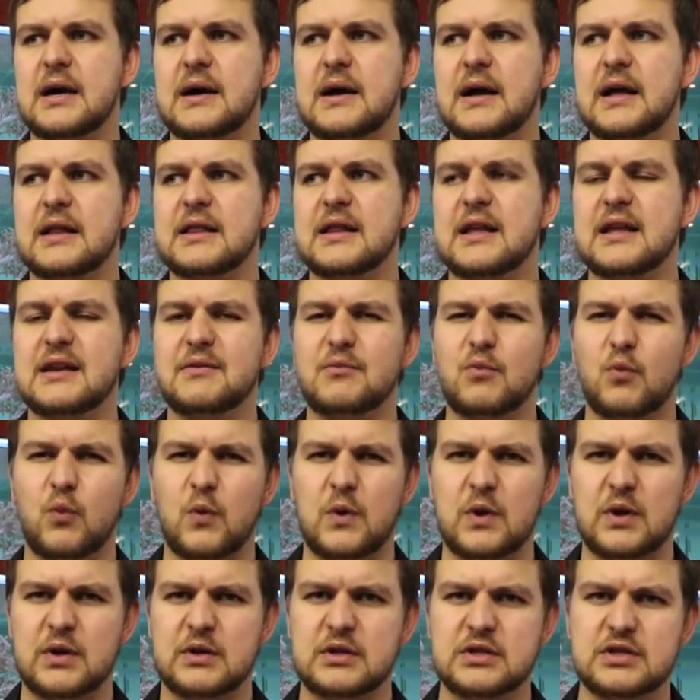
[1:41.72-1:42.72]
And then
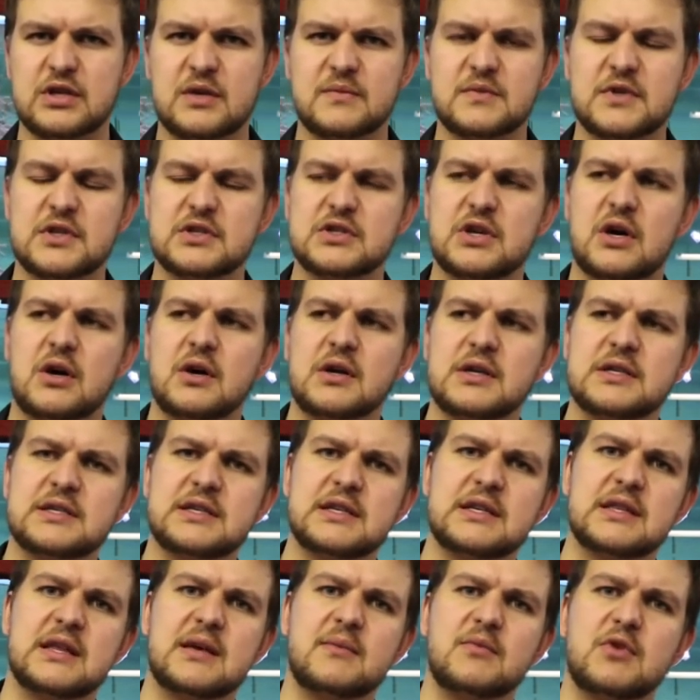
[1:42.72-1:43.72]
in terms of
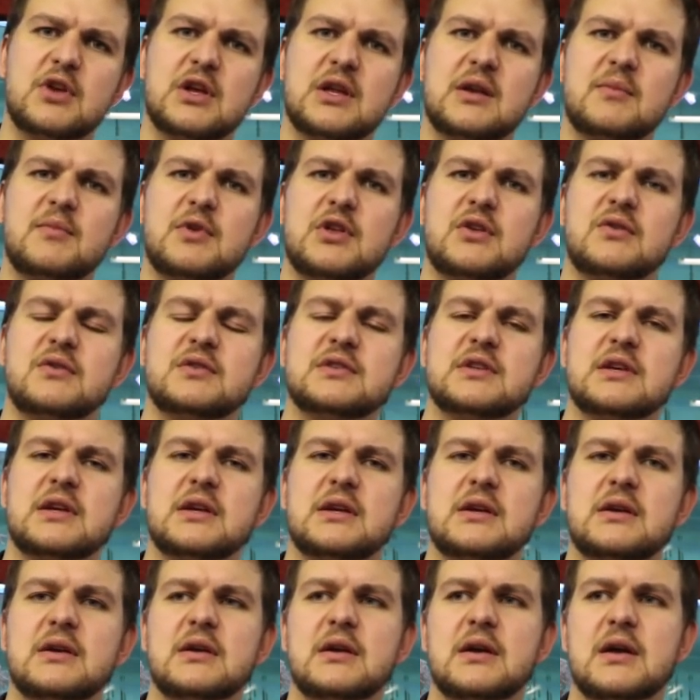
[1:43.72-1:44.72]
targeting them, you're going to be
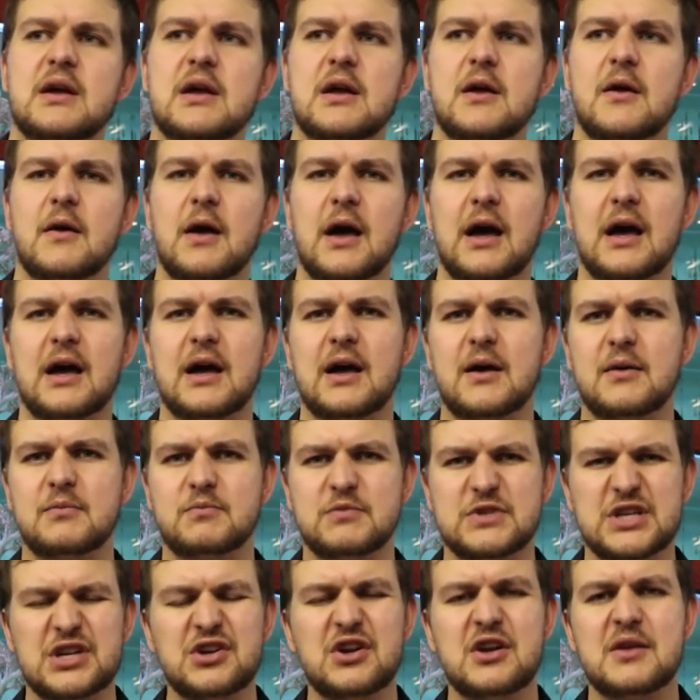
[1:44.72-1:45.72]
using
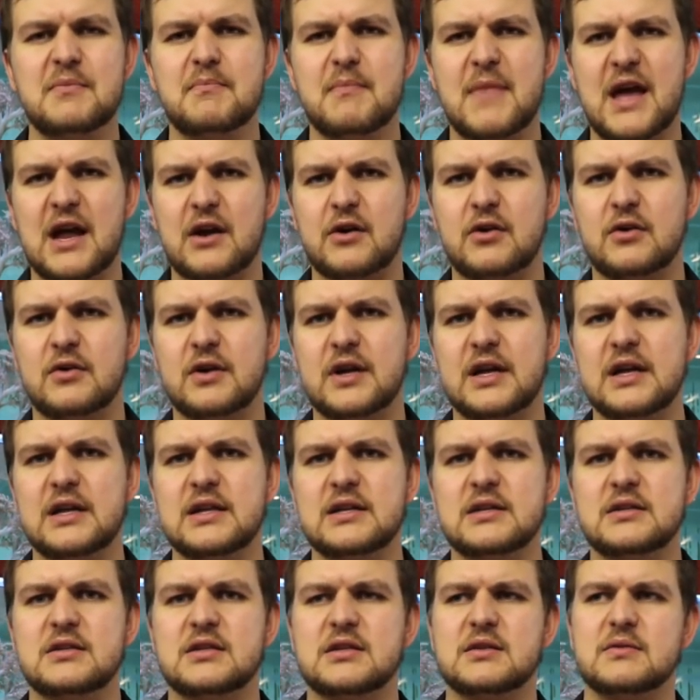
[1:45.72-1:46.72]
generally mackerel
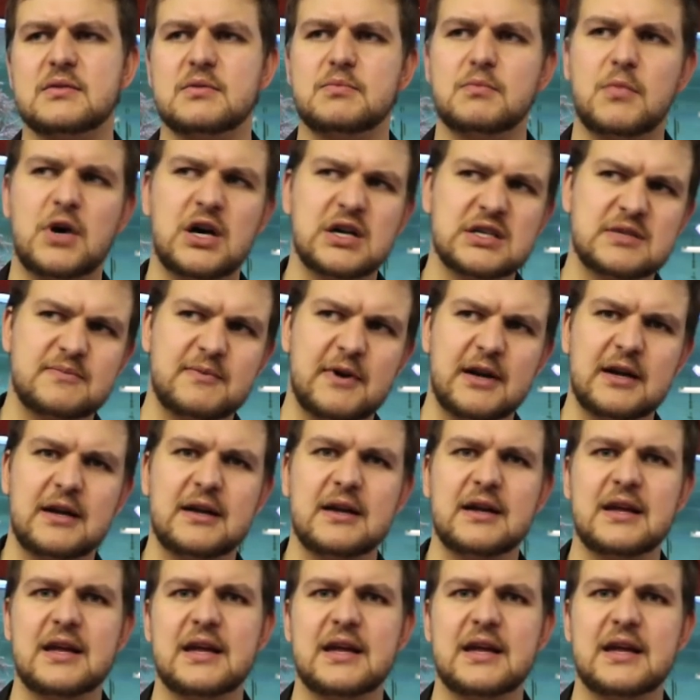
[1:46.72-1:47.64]
heads, mast bunker